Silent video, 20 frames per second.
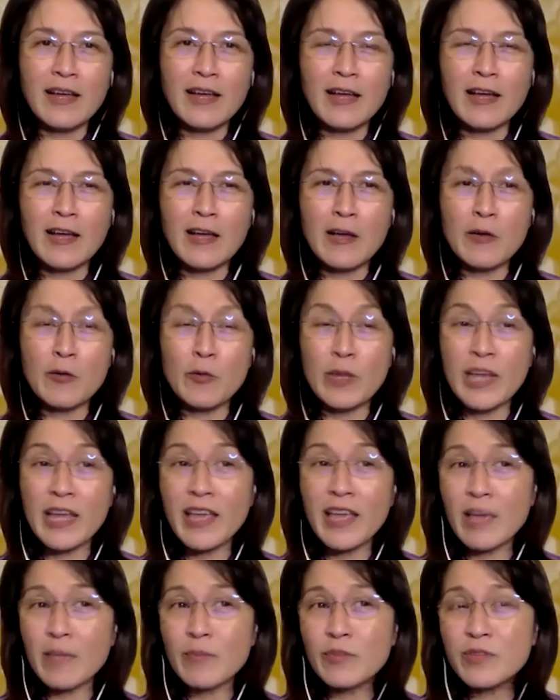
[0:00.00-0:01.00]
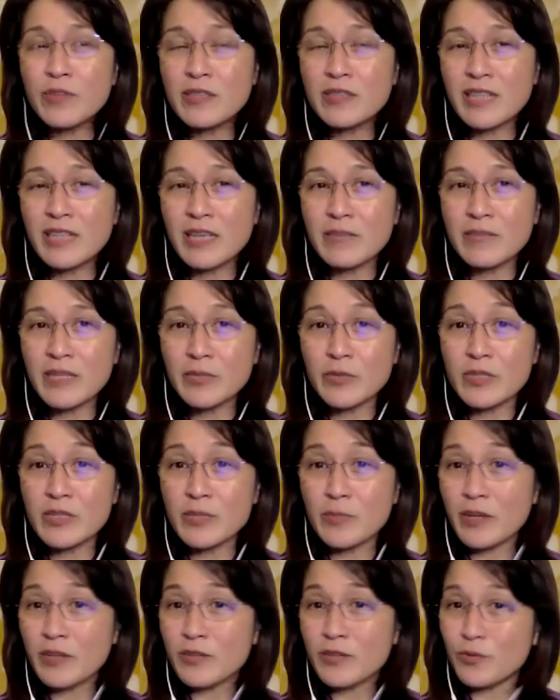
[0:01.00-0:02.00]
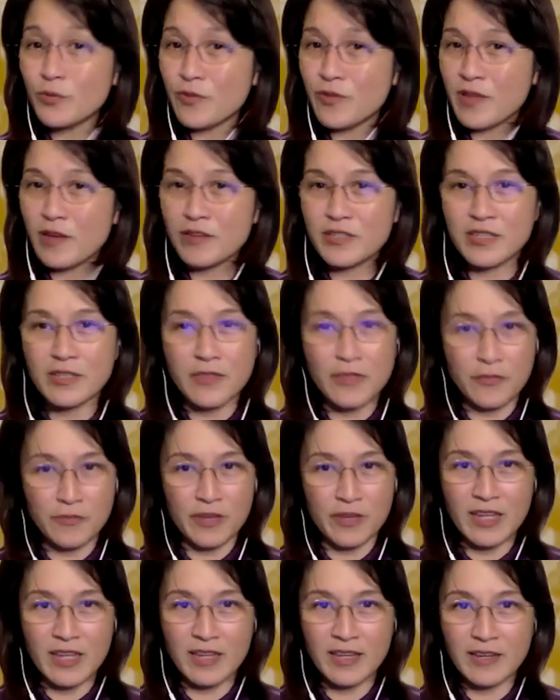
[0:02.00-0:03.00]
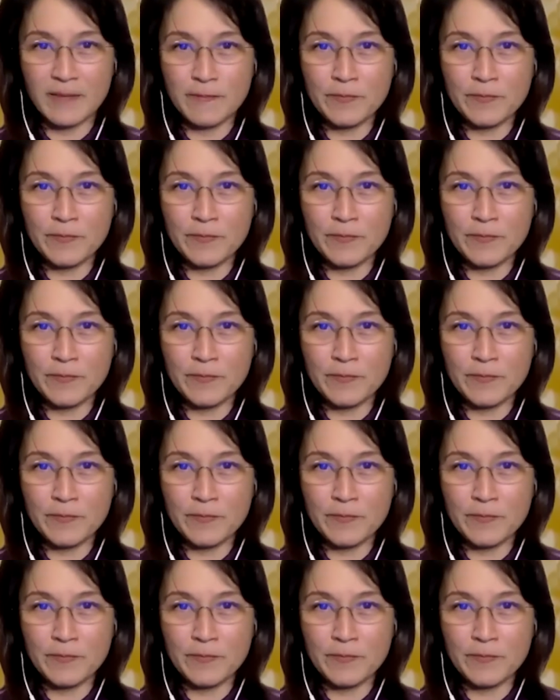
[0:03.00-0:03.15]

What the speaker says: when I came to the team, that was about 2003,